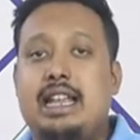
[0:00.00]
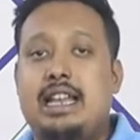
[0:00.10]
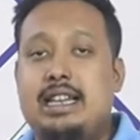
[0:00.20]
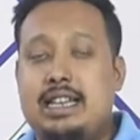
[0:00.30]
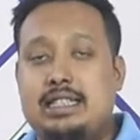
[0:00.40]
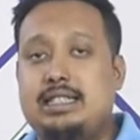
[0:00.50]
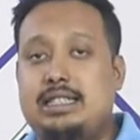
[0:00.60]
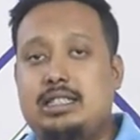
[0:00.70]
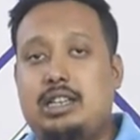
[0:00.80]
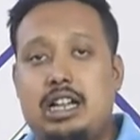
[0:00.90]
this
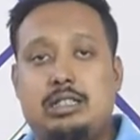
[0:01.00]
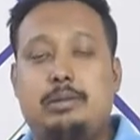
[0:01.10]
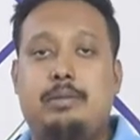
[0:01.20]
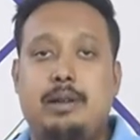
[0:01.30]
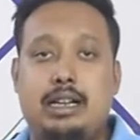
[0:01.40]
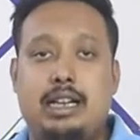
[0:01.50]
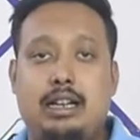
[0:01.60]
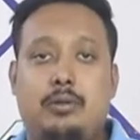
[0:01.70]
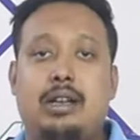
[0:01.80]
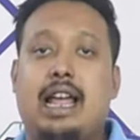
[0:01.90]
transfer printing
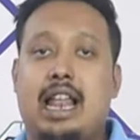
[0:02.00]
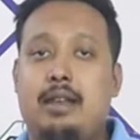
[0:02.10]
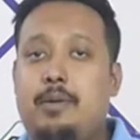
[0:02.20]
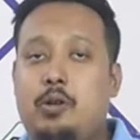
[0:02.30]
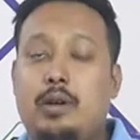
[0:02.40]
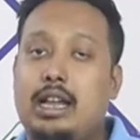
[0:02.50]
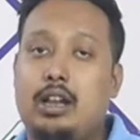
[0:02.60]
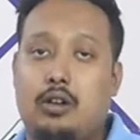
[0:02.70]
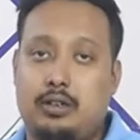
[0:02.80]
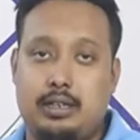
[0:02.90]
will help you a
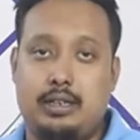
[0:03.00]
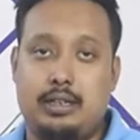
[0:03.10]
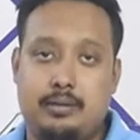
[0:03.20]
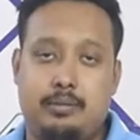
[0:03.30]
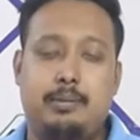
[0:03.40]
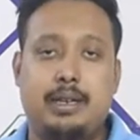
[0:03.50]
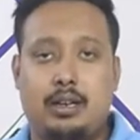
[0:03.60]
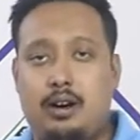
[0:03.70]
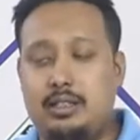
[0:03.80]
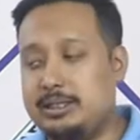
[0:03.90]
lot,
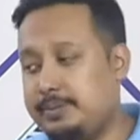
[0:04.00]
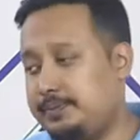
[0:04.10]
because